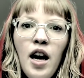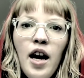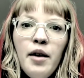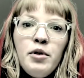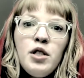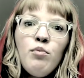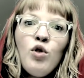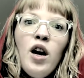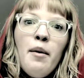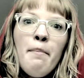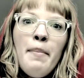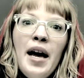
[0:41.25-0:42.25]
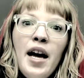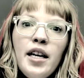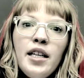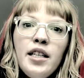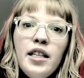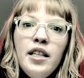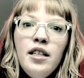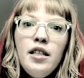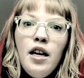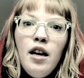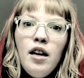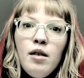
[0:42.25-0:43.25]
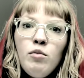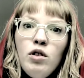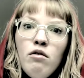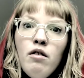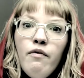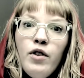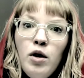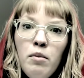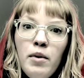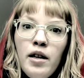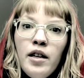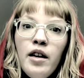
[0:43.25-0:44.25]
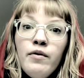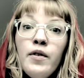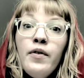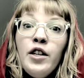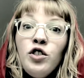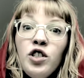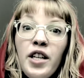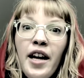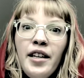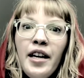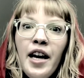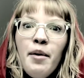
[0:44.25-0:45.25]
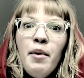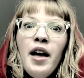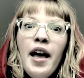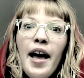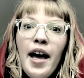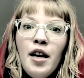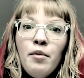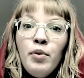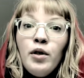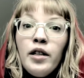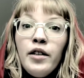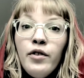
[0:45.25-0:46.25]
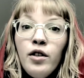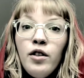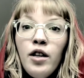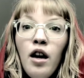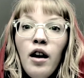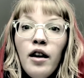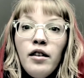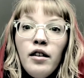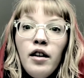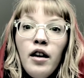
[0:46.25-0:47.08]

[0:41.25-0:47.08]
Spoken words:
I was brought back in time to the filming of Avengers Endgame. And believe it or not,